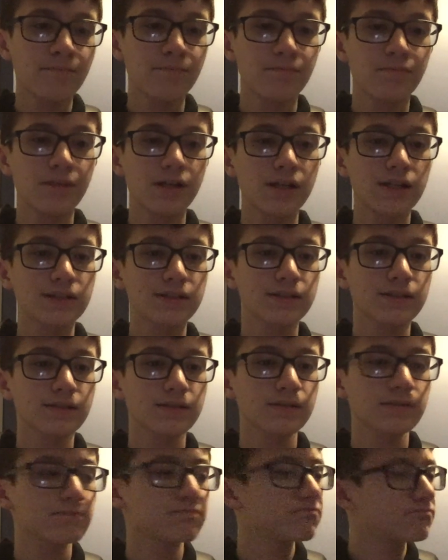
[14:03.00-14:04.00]
But
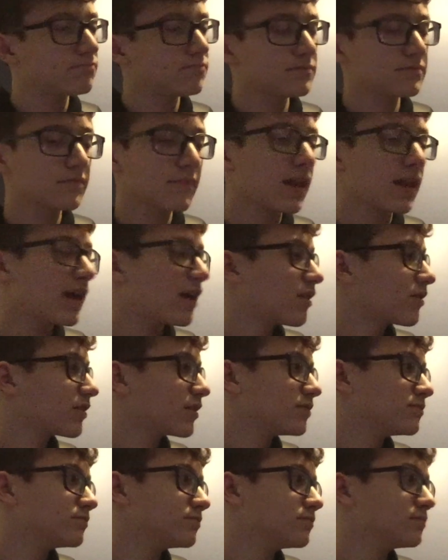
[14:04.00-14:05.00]
I
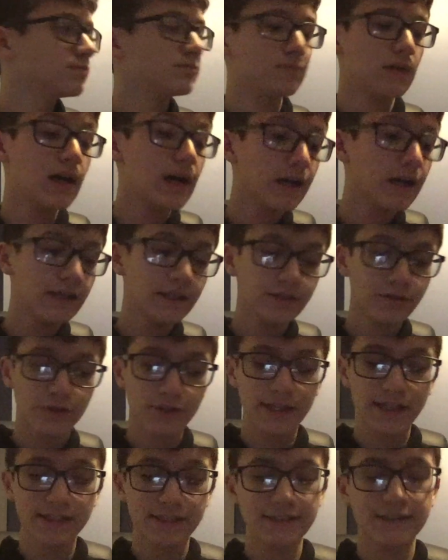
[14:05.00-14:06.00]
don't know. Your
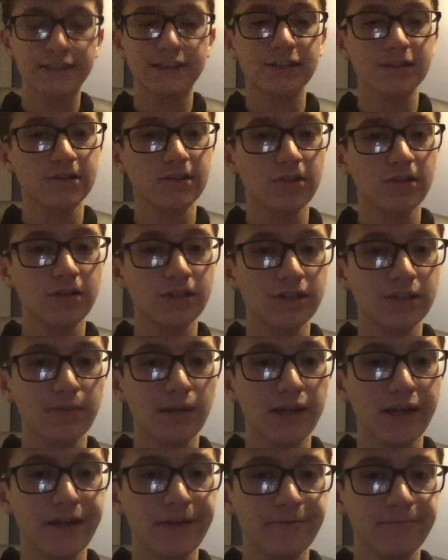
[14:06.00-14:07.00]
guess is as good as
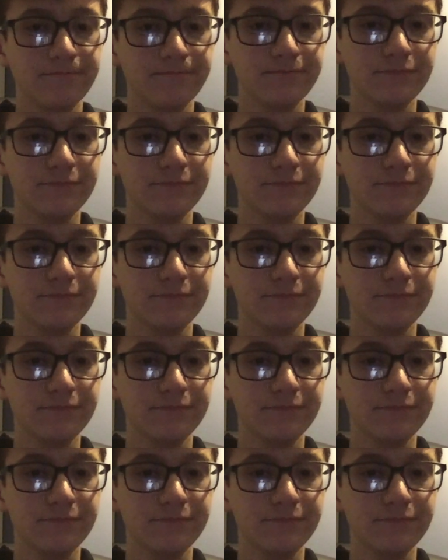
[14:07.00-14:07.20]
mine.